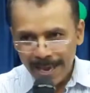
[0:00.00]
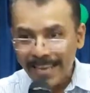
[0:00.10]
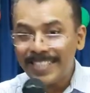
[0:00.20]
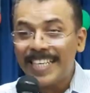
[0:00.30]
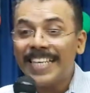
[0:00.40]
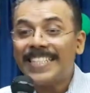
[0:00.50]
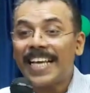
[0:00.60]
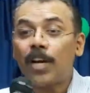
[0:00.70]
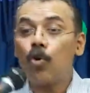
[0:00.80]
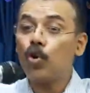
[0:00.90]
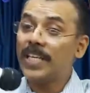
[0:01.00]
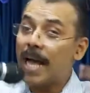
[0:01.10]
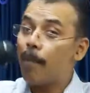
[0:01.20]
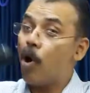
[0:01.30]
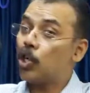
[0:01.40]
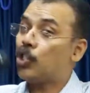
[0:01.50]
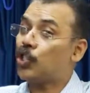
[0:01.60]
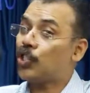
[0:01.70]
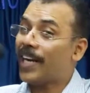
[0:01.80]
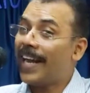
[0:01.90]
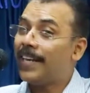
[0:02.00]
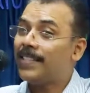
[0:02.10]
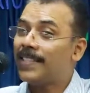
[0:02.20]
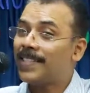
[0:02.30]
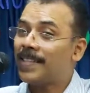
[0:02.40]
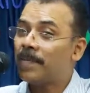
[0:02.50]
a teacher who demonstrates,